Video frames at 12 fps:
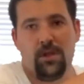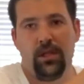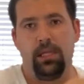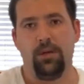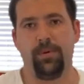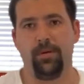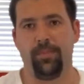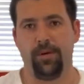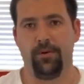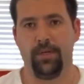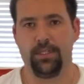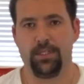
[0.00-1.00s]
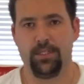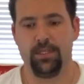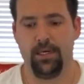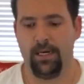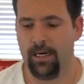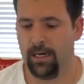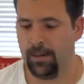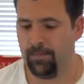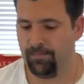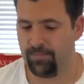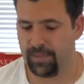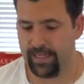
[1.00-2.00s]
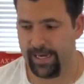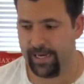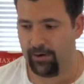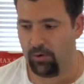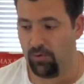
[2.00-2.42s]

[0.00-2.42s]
a little bit of bitterness that